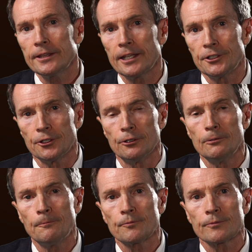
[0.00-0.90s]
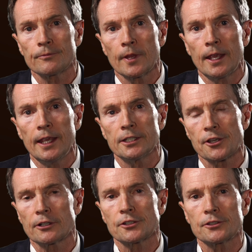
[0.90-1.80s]
they do is
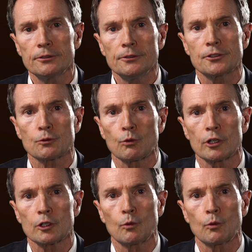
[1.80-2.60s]
our students work